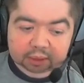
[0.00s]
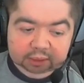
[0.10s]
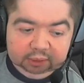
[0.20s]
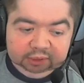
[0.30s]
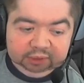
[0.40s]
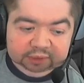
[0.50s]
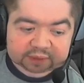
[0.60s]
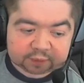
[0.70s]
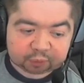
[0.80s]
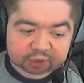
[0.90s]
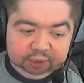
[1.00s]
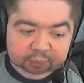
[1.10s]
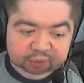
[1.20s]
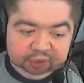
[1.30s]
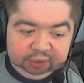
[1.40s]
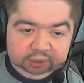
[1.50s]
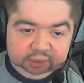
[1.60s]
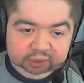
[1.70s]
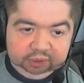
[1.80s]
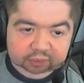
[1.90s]
Steam keeps
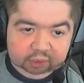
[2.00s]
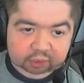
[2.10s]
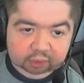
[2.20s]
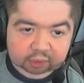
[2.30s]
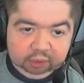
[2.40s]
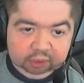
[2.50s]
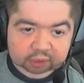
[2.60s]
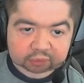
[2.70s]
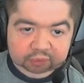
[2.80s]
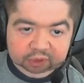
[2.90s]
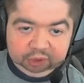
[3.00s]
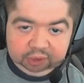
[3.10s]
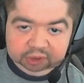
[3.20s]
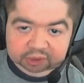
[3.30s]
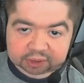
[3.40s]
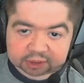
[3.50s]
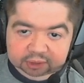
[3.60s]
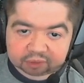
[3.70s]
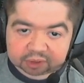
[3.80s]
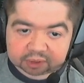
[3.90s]
its screenshots
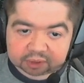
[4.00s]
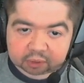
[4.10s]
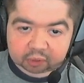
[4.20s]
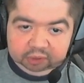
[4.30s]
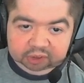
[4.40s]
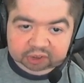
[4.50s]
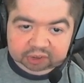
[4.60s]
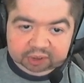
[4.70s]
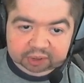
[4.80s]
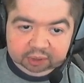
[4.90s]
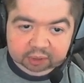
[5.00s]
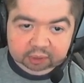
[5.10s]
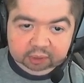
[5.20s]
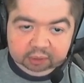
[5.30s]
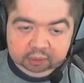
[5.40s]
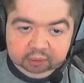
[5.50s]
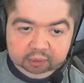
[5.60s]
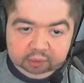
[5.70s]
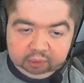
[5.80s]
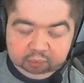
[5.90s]
natively on C
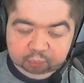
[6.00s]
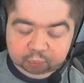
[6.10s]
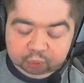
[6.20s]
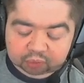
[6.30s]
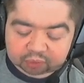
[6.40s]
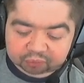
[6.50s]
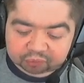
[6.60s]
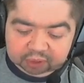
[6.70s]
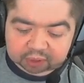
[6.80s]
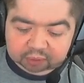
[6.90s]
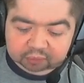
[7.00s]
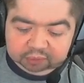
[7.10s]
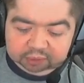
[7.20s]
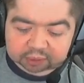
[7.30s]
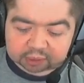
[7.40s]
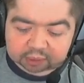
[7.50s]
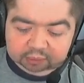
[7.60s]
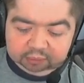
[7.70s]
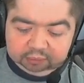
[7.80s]
program files, and